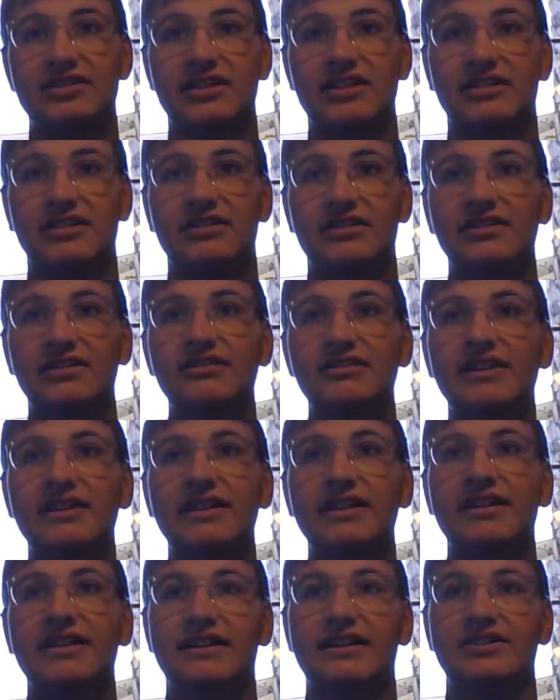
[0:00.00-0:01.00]

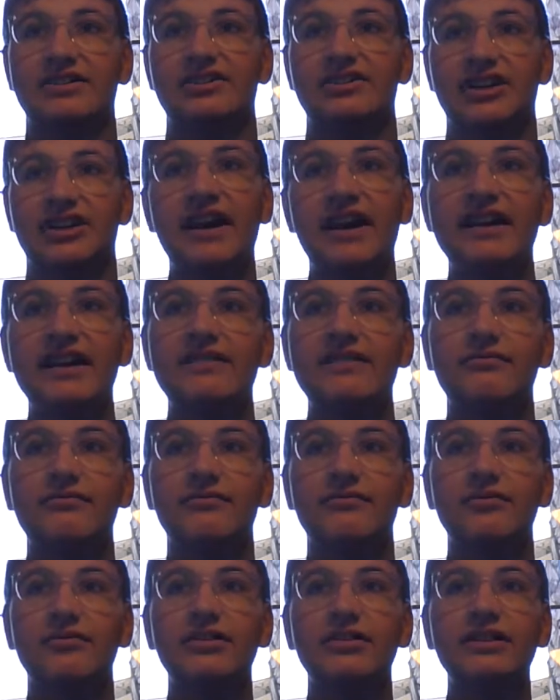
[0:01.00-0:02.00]
including a
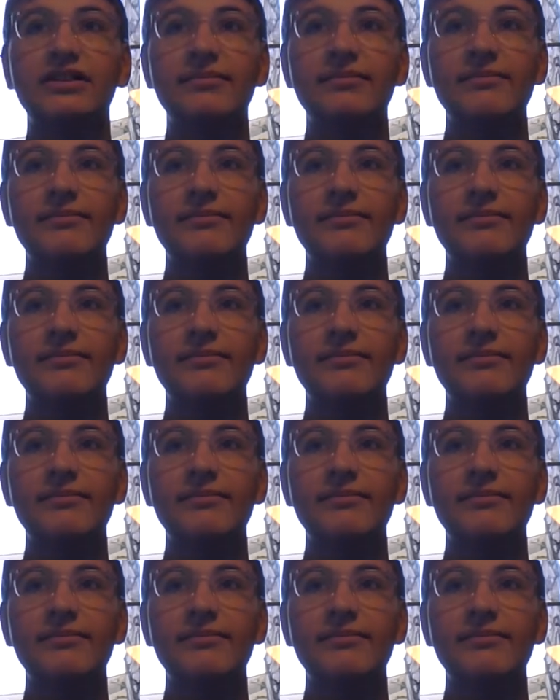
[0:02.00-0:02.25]
giant woolly